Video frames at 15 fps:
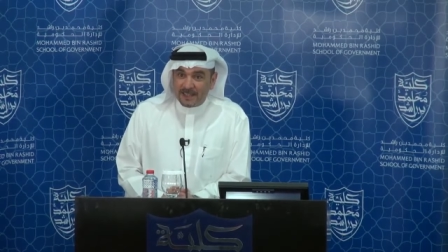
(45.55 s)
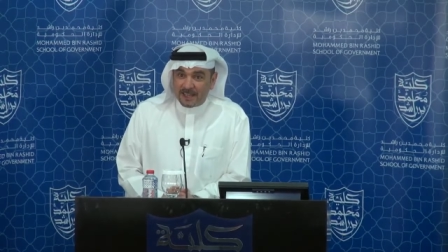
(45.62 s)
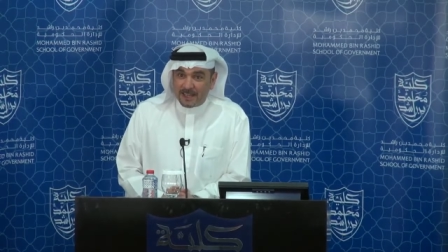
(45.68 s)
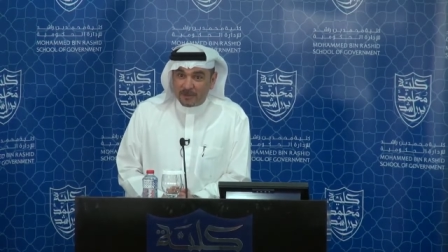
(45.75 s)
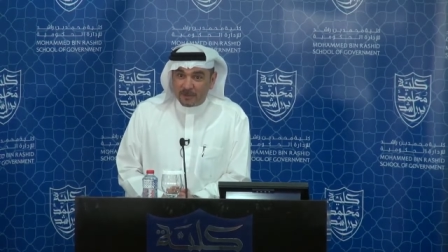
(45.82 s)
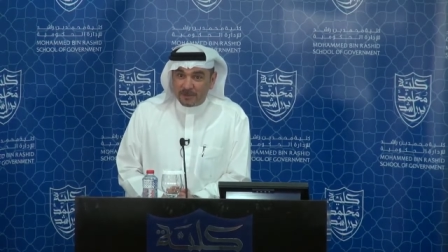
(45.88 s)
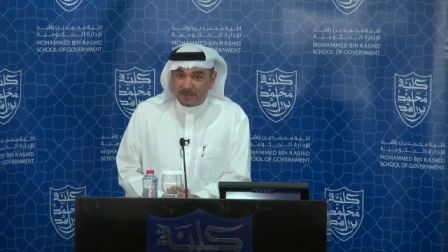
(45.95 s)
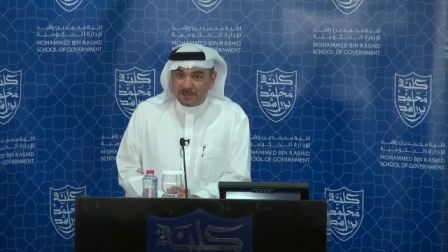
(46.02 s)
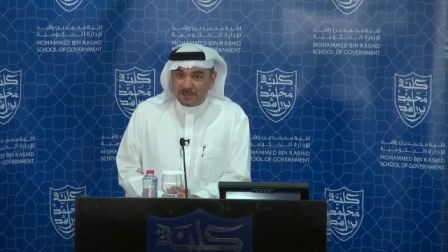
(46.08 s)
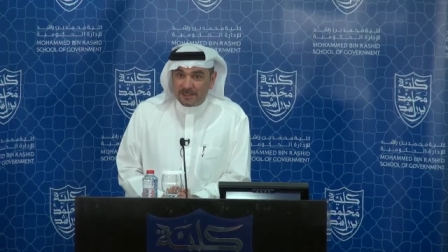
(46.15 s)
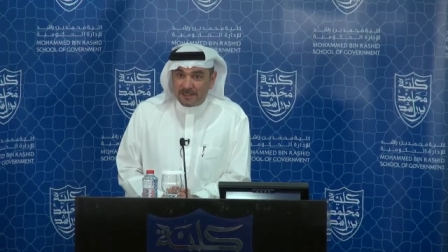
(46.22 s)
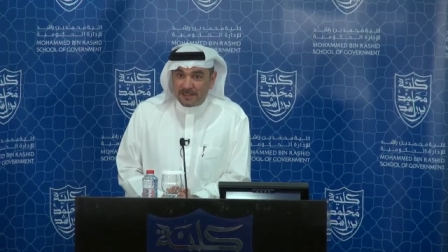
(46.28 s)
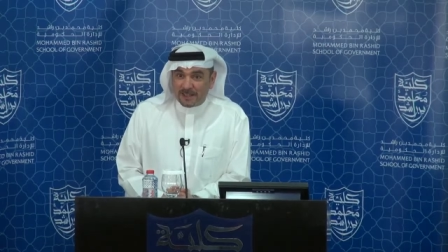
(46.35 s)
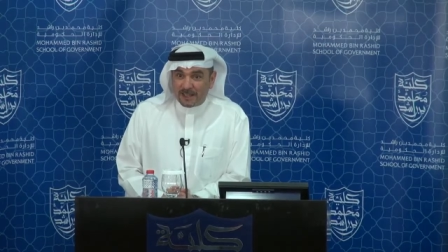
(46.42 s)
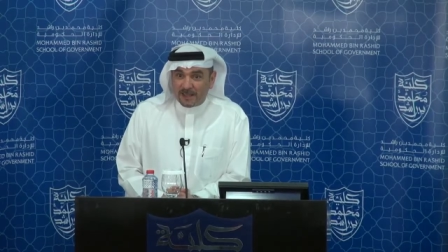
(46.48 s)
I would
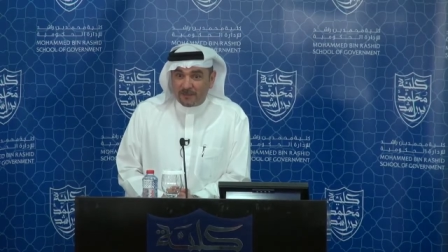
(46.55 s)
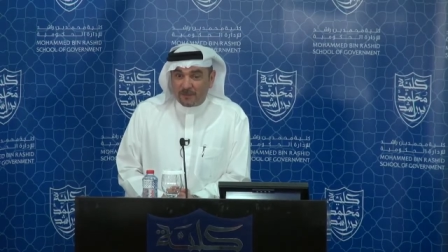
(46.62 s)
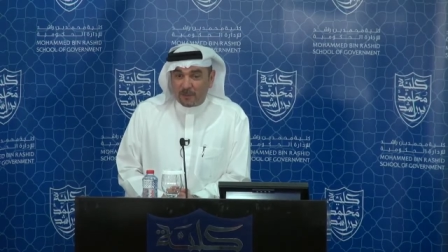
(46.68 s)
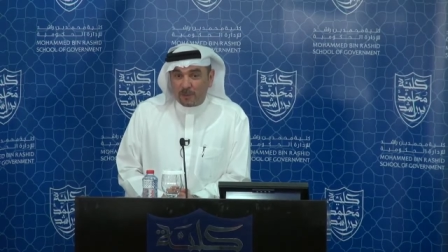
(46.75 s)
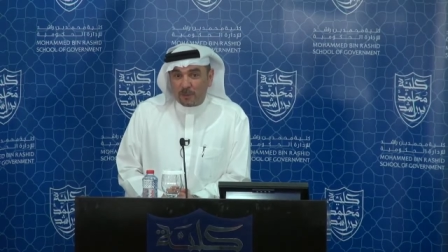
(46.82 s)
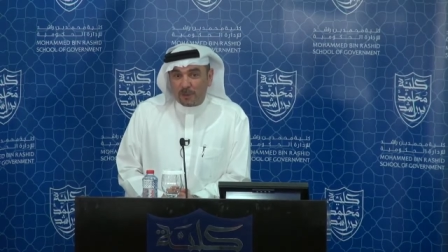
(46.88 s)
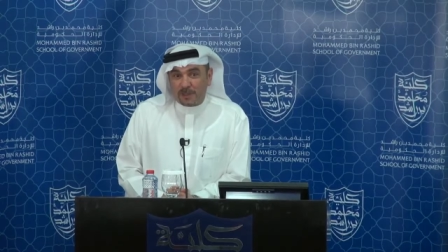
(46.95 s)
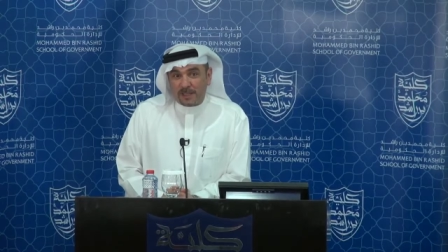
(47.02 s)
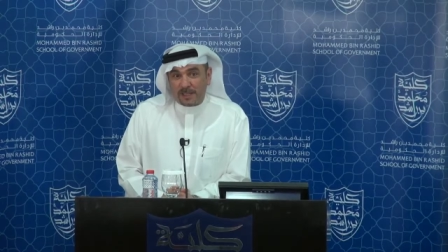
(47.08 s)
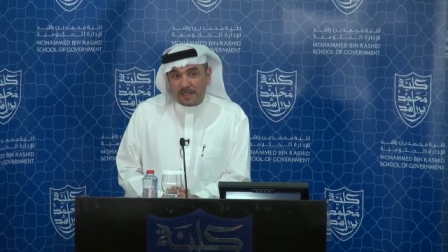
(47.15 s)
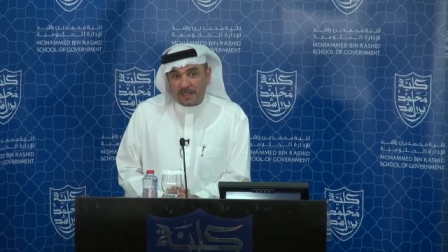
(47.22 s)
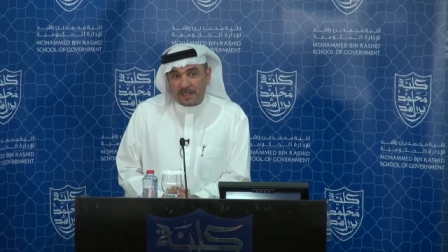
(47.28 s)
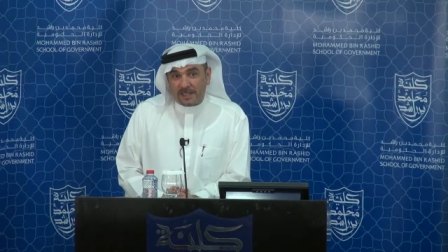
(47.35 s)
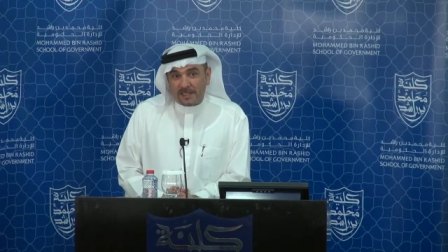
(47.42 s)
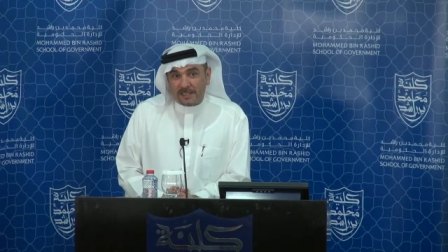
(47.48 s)
think,
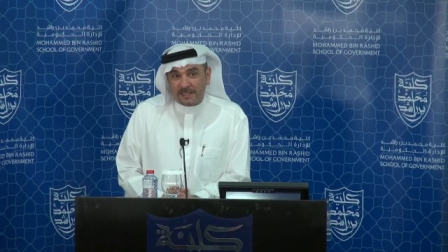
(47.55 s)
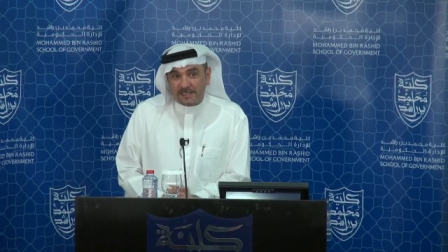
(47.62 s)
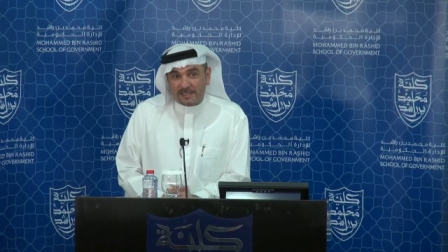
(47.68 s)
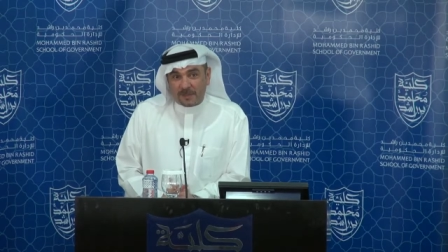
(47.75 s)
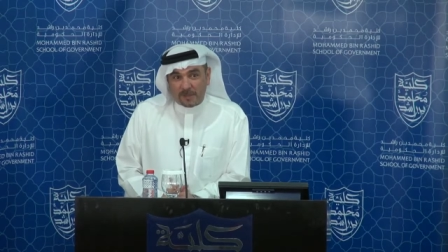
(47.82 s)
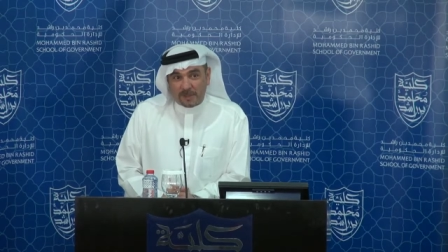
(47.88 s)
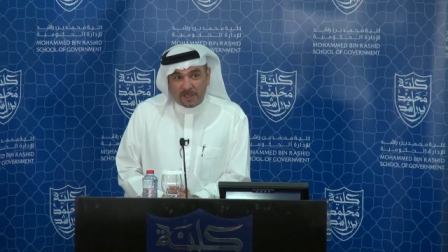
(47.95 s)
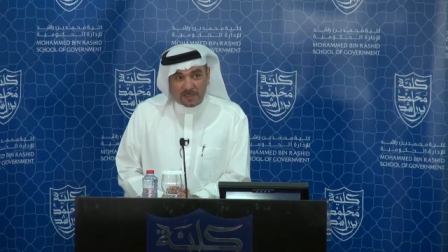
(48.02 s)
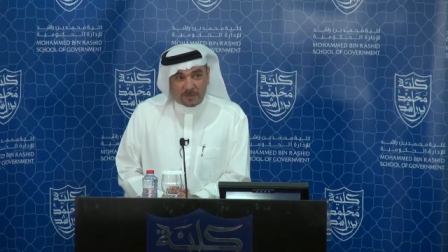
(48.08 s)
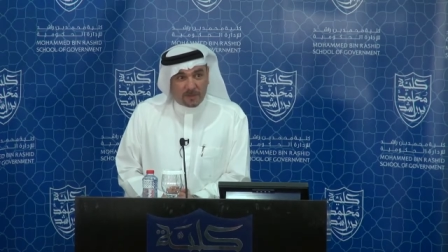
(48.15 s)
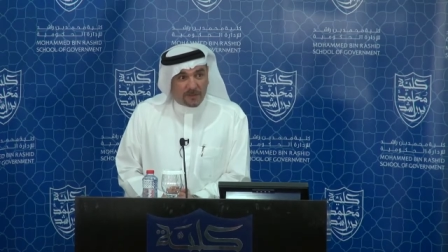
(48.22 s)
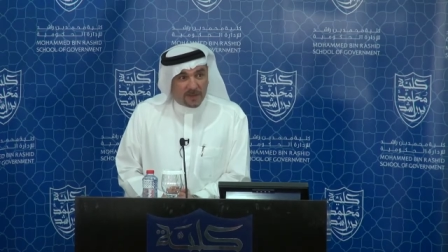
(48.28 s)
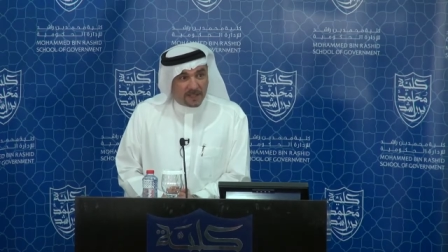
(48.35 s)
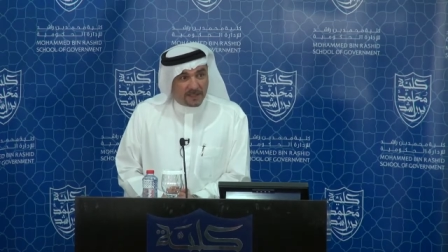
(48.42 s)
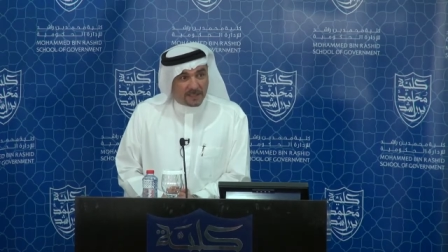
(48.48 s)
forward-thinking seminars
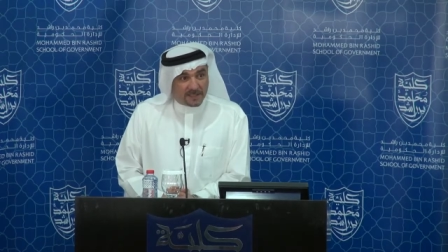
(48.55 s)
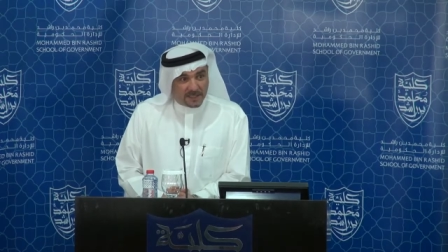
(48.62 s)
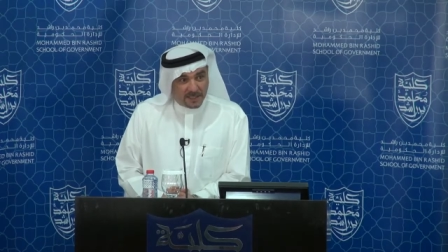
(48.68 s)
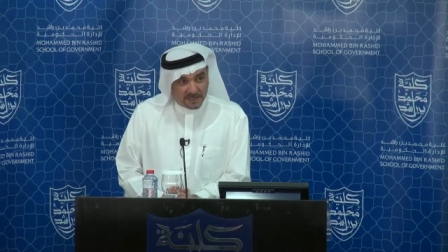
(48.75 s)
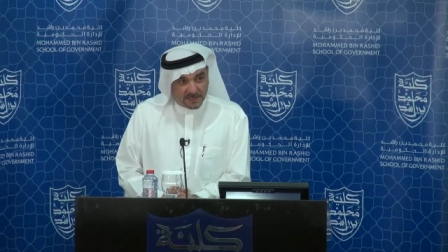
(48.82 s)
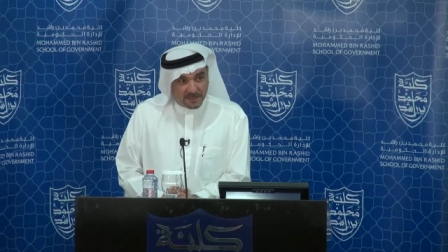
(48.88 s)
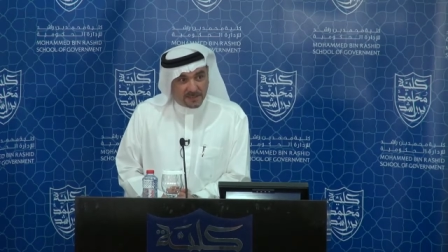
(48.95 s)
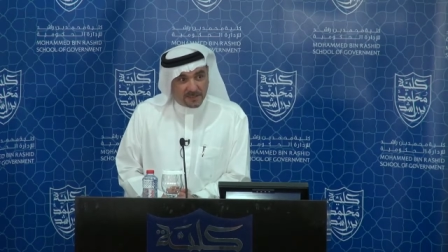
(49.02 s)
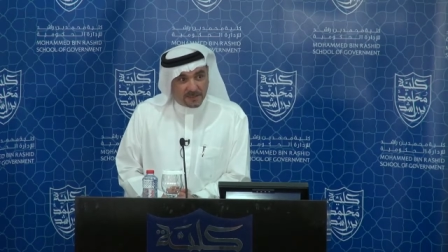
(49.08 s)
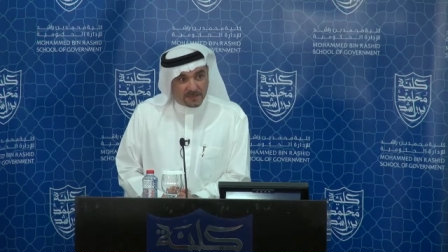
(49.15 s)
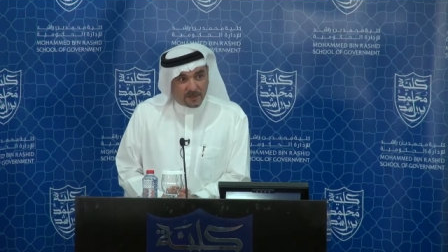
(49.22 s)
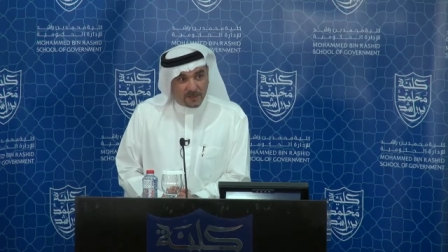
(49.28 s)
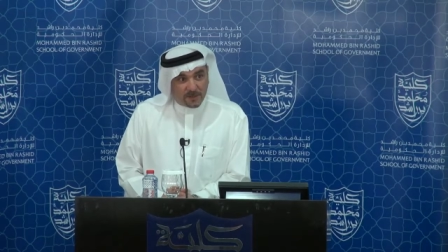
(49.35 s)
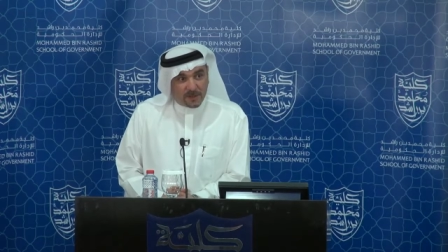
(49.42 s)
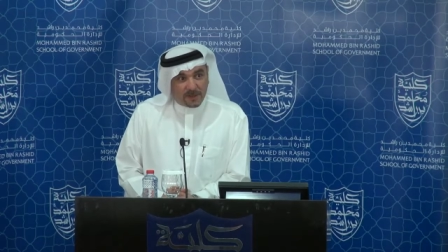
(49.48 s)
we've had this season
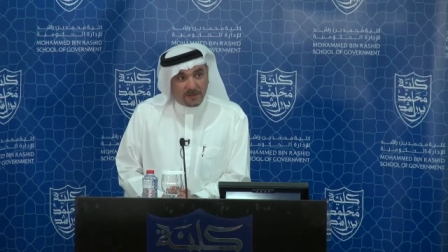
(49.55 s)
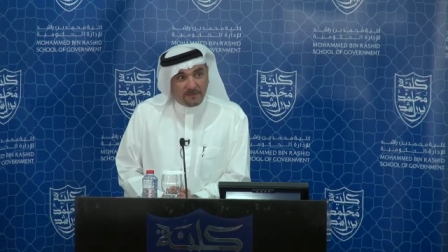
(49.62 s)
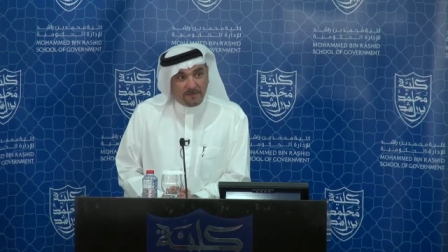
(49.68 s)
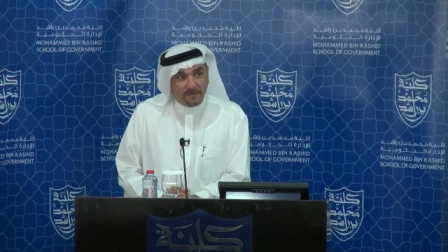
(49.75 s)
so far.